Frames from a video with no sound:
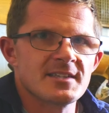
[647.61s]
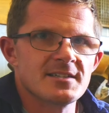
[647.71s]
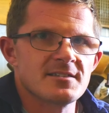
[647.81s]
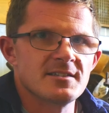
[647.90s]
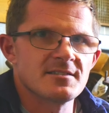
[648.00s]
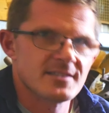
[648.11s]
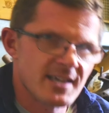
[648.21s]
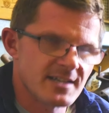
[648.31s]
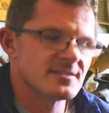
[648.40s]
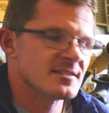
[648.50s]
It
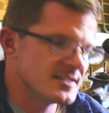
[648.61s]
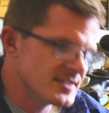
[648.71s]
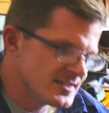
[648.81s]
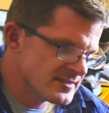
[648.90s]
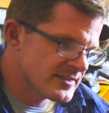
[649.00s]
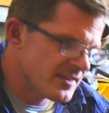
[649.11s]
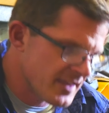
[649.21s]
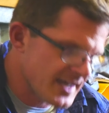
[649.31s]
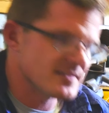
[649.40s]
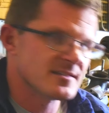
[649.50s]
is
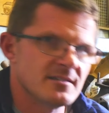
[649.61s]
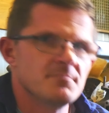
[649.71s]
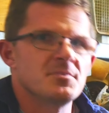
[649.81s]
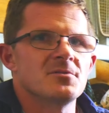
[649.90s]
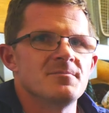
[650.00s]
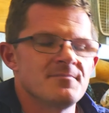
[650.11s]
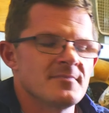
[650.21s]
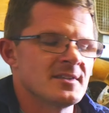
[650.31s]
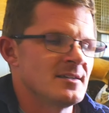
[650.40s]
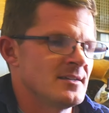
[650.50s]
that simple.
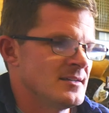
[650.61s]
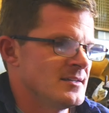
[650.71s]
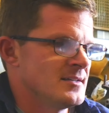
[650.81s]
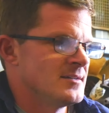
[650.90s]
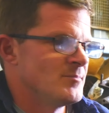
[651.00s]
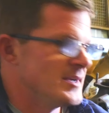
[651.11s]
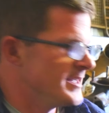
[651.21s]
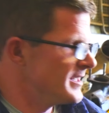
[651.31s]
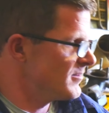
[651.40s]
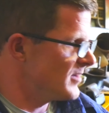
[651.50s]
But
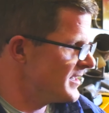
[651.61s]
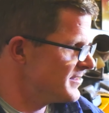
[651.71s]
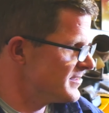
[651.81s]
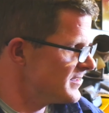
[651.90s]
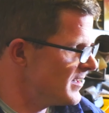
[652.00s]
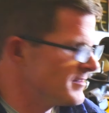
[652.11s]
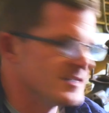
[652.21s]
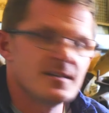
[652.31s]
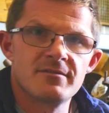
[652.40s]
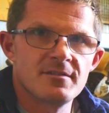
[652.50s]
anyway, there's no
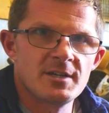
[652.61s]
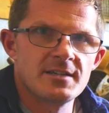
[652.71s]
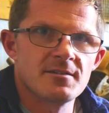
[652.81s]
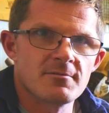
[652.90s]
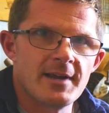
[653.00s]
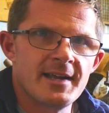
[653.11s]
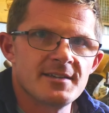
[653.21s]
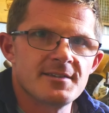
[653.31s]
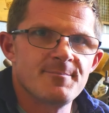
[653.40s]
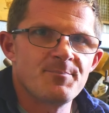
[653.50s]
need for me to
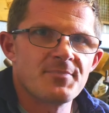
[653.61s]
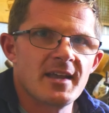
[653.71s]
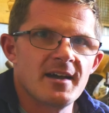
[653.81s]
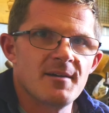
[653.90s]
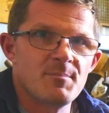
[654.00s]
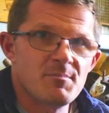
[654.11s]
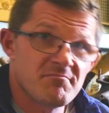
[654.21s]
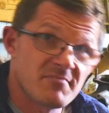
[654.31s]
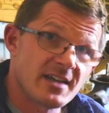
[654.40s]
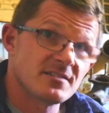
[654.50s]
rant.
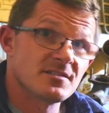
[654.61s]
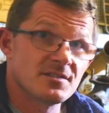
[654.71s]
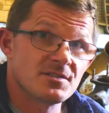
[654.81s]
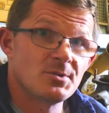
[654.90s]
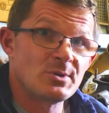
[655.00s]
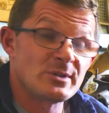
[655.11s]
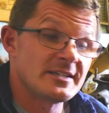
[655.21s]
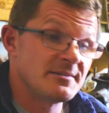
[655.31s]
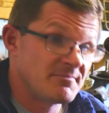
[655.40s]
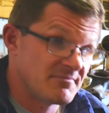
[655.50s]
That's the
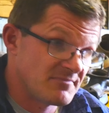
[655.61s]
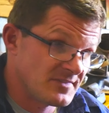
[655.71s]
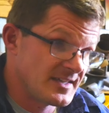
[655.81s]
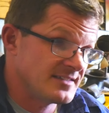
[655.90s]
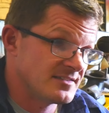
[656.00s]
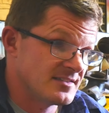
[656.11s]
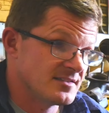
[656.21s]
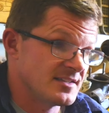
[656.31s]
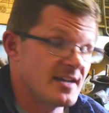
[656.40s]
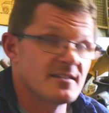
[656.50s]
story, that's the
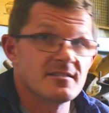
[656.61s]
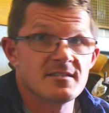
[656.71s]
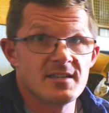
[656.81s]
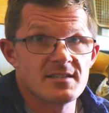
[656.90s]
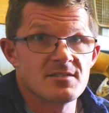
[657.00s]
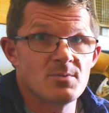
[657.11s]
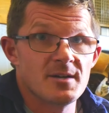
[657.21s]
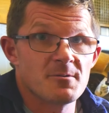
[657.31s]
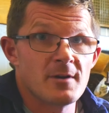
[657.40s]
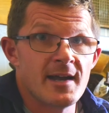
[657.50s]
status, that's
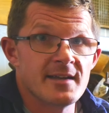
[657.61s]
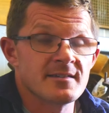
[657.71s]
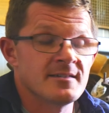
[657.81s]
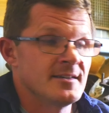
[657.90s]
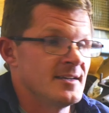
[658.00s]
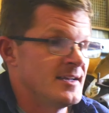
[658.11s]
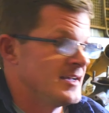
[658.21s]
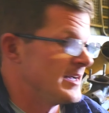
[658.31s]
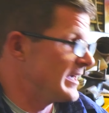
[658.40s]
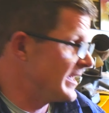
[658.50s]
where we're at.
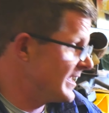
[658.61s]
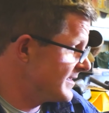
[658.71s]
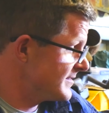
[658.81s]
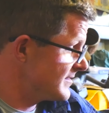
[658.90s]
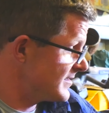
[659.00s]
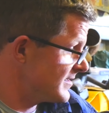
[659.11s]
And